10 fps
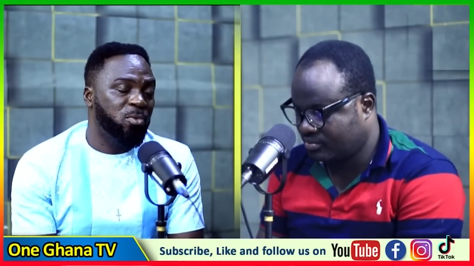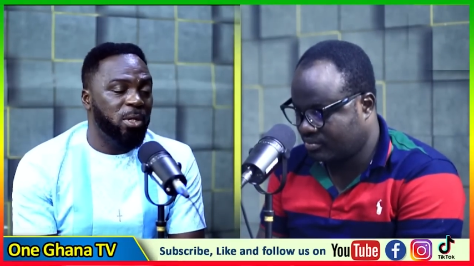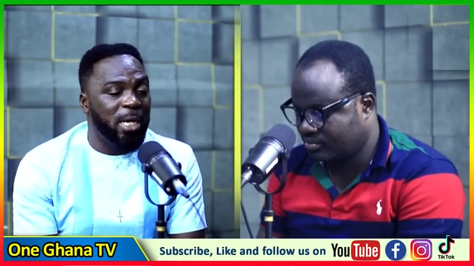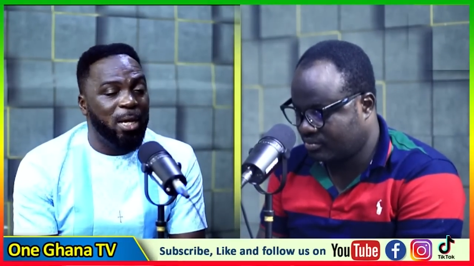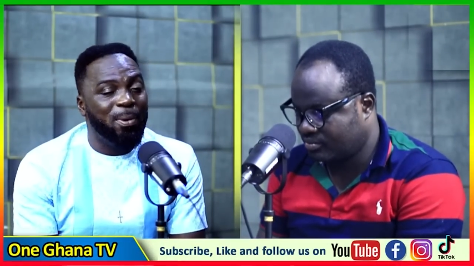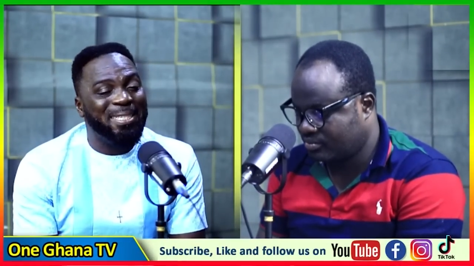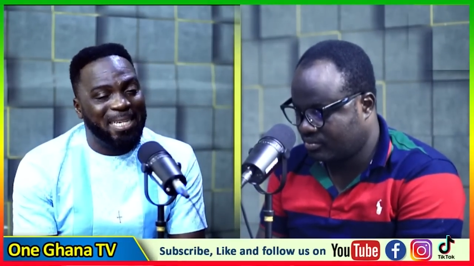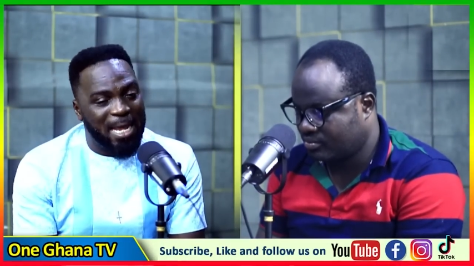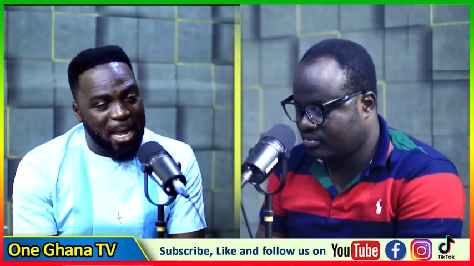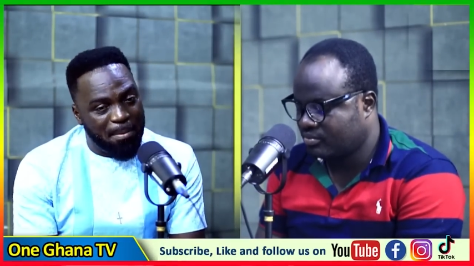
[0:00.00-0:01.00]
Speaker 1: e
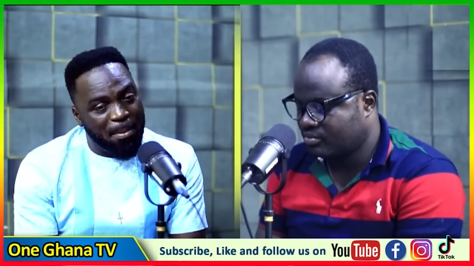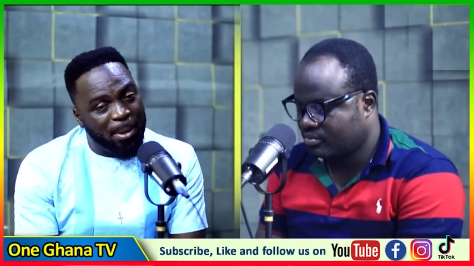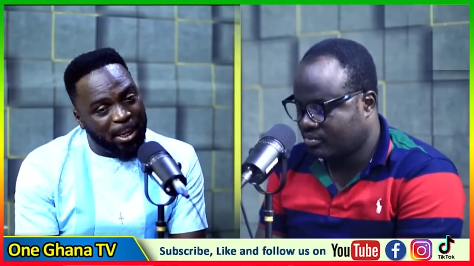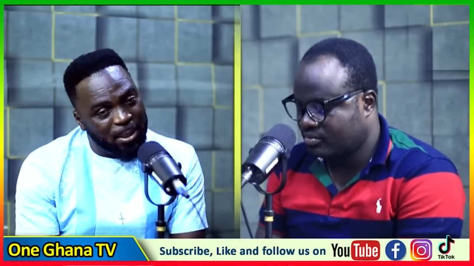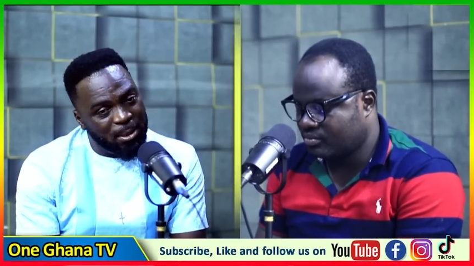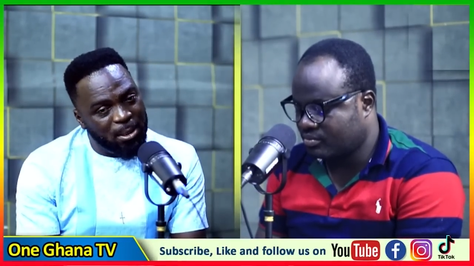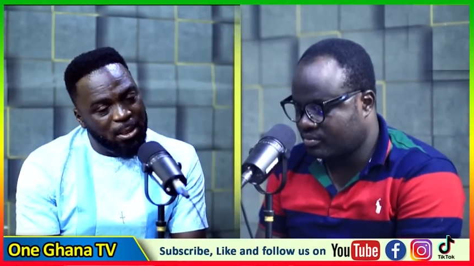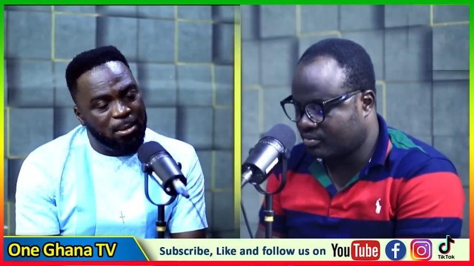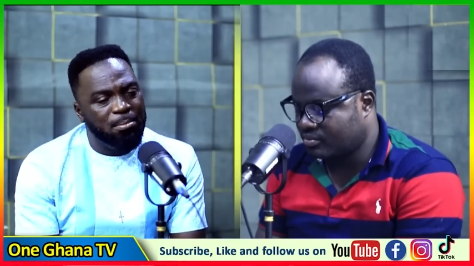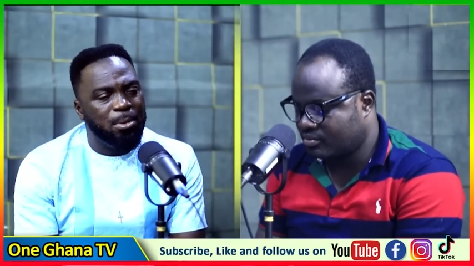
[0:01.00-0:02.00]
watra mame
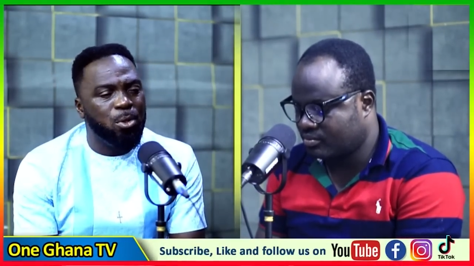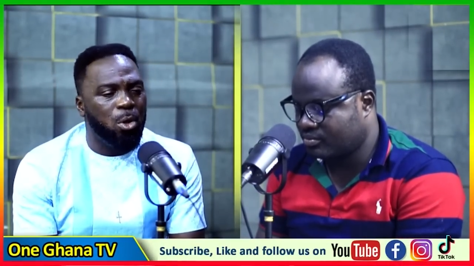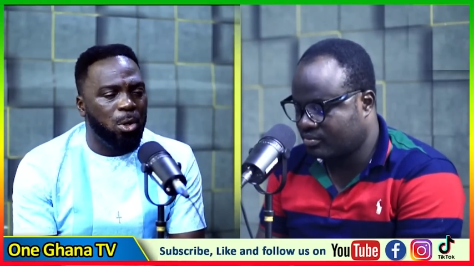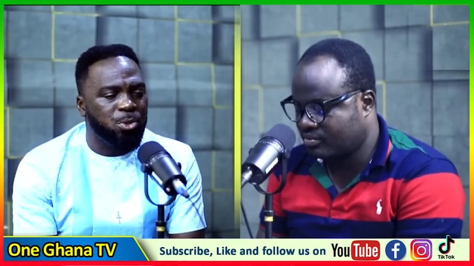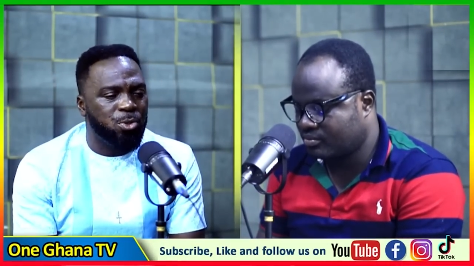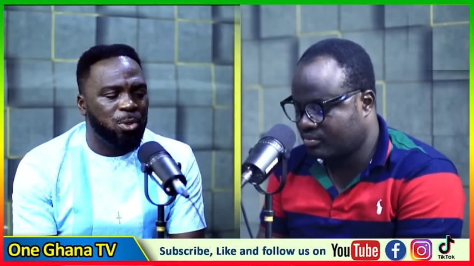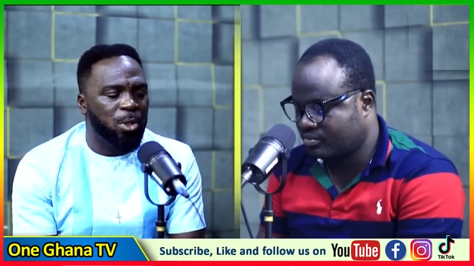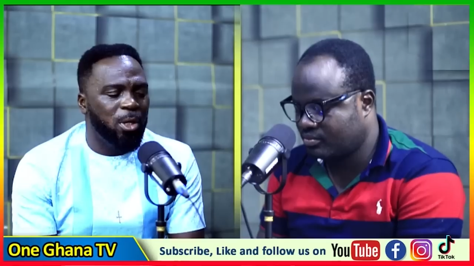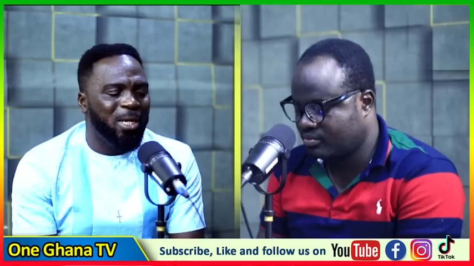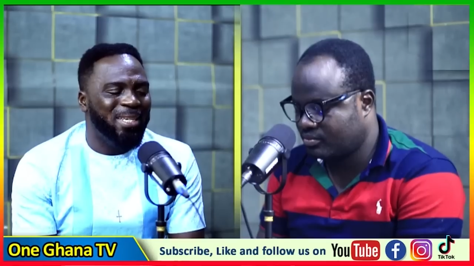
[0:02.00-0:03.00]
because
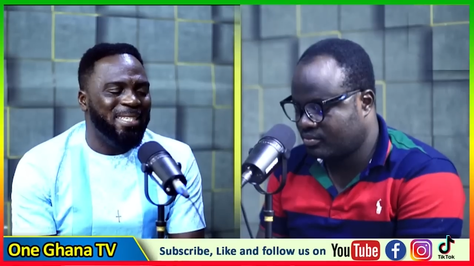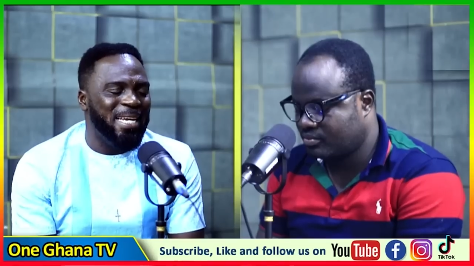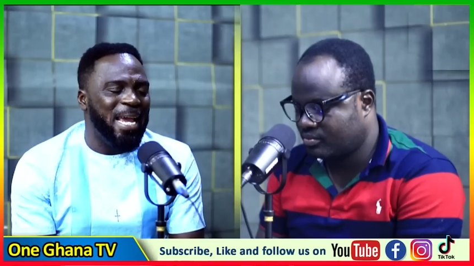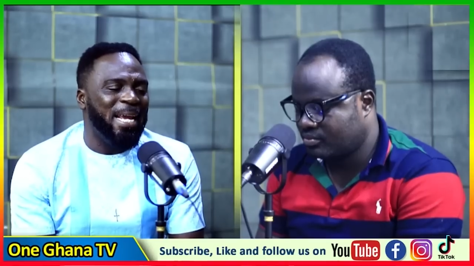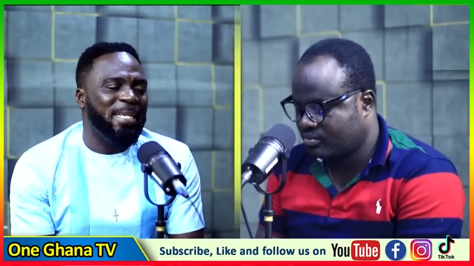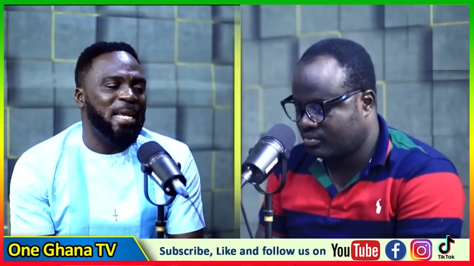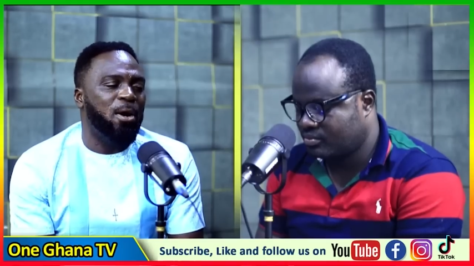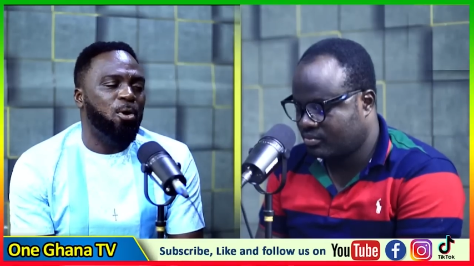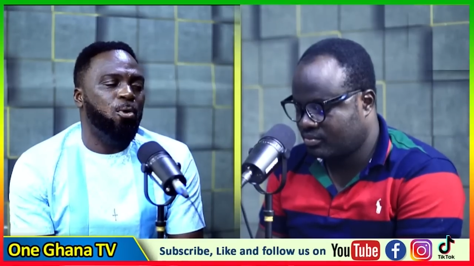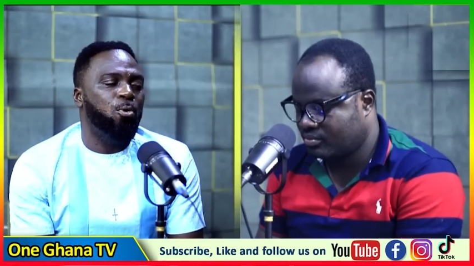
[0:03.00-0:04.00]
dear na
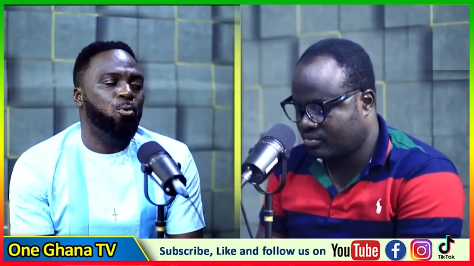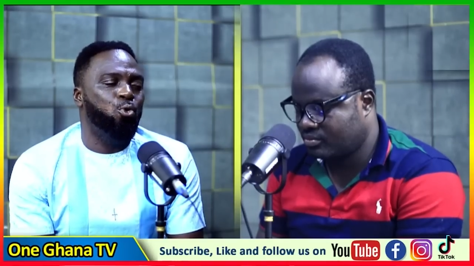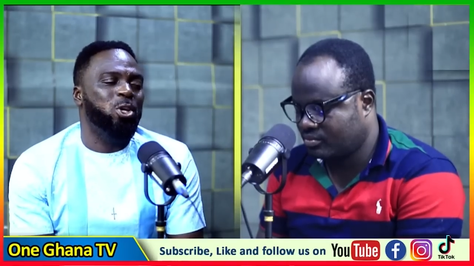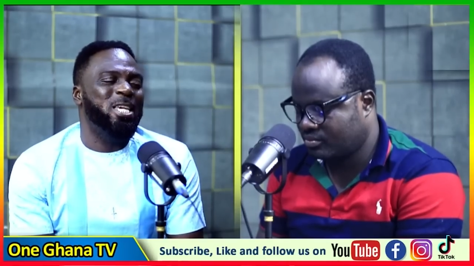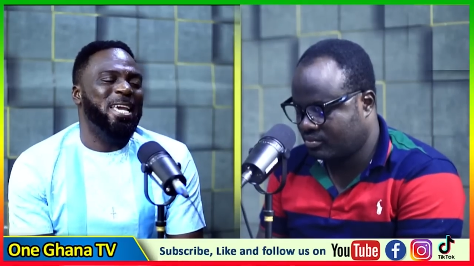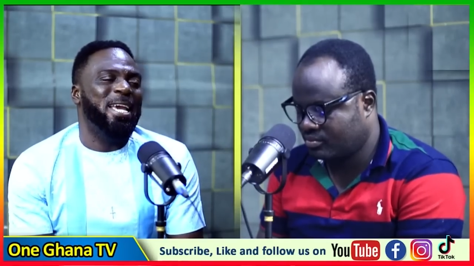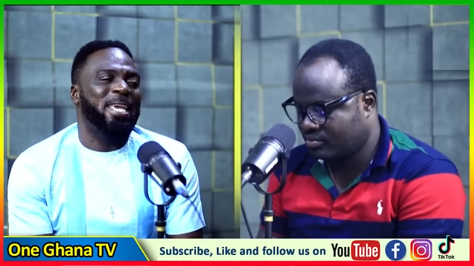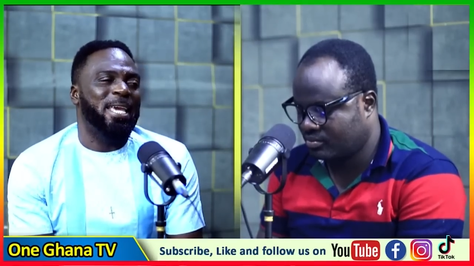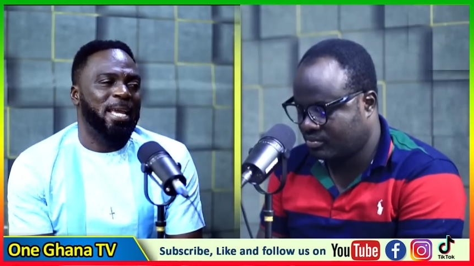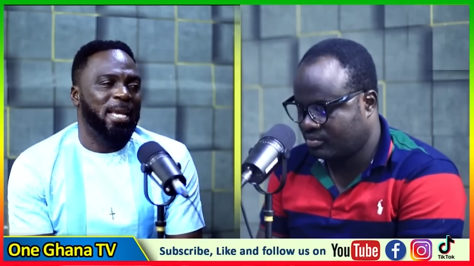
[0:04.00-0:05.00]
wo
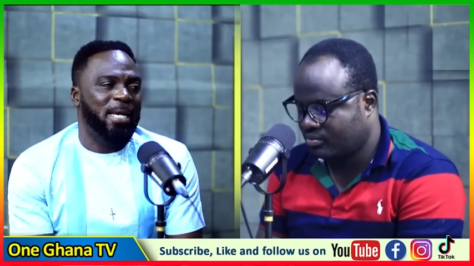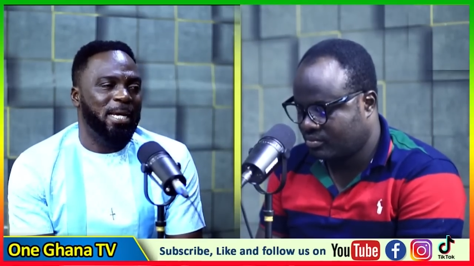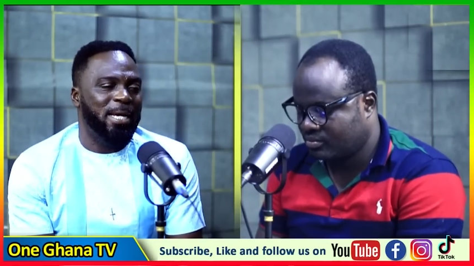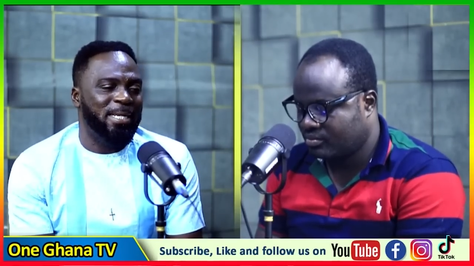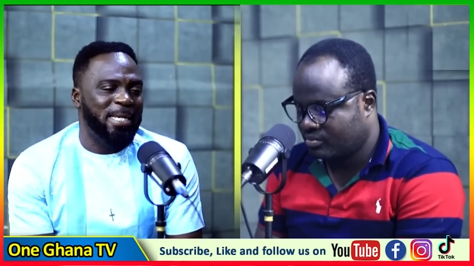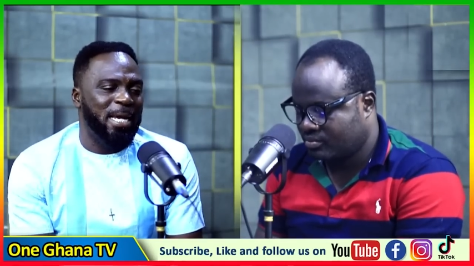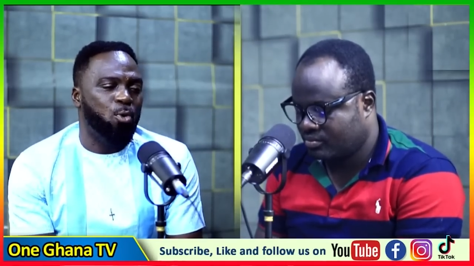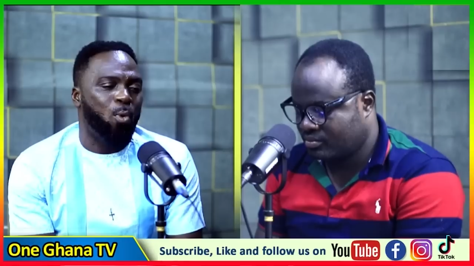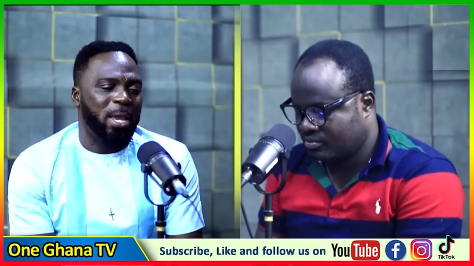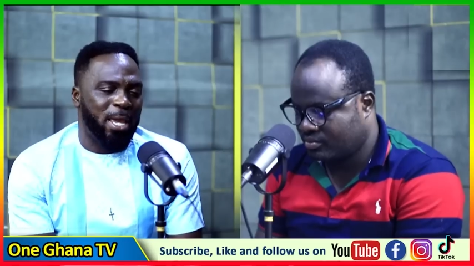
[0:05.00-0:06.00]
ye a dear na
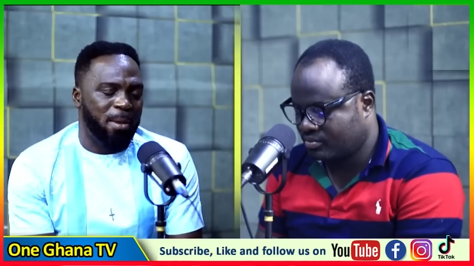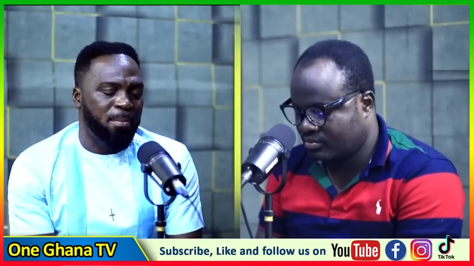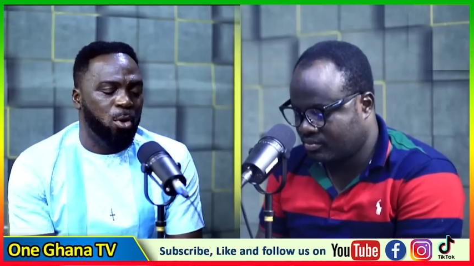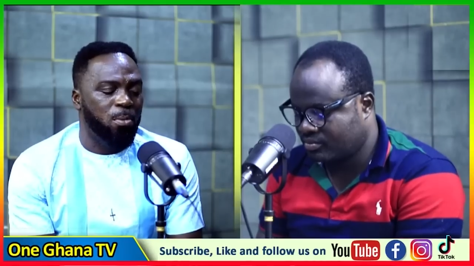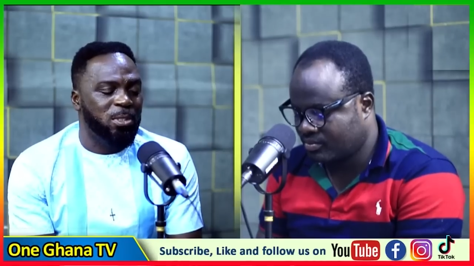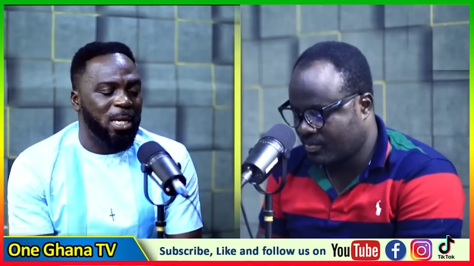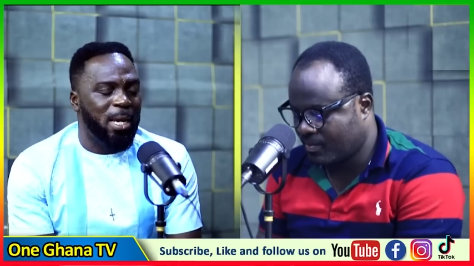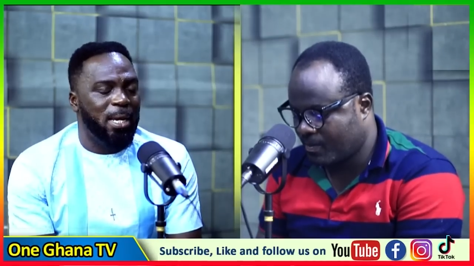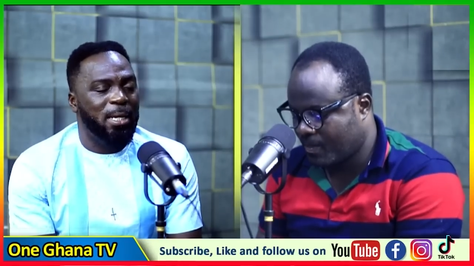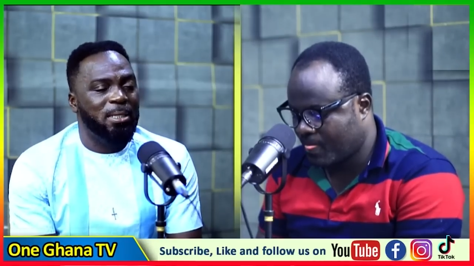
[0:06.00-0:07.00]
waye because
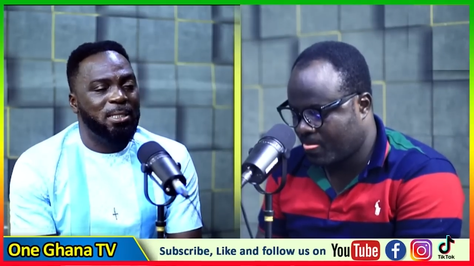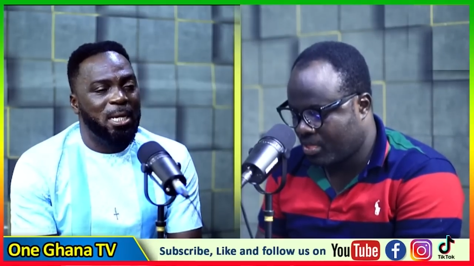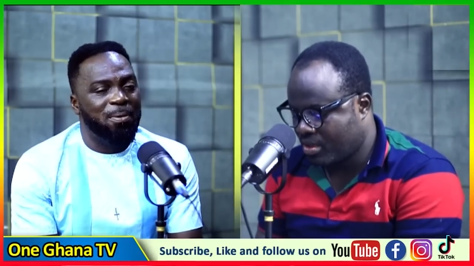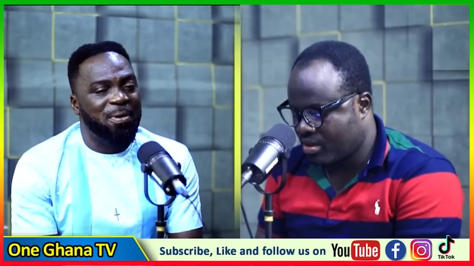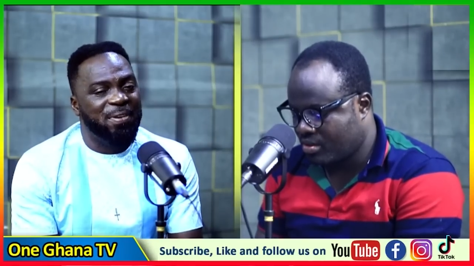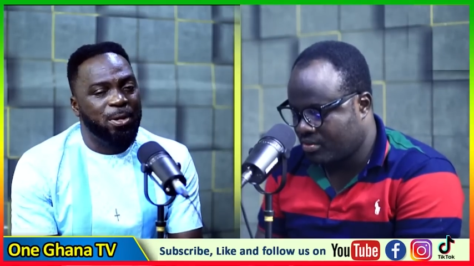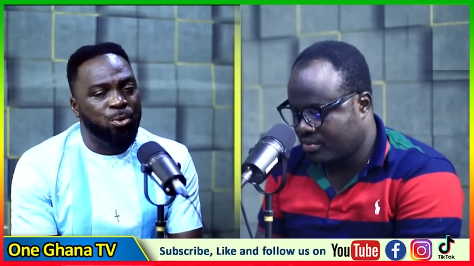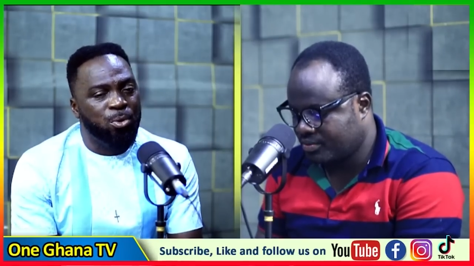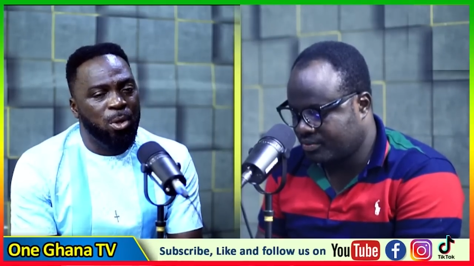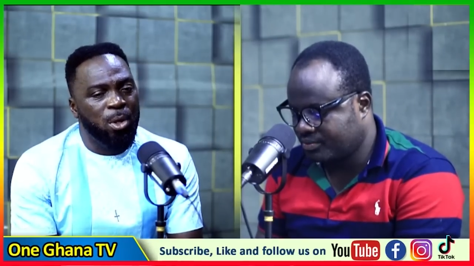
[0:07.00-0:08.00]
internal revenue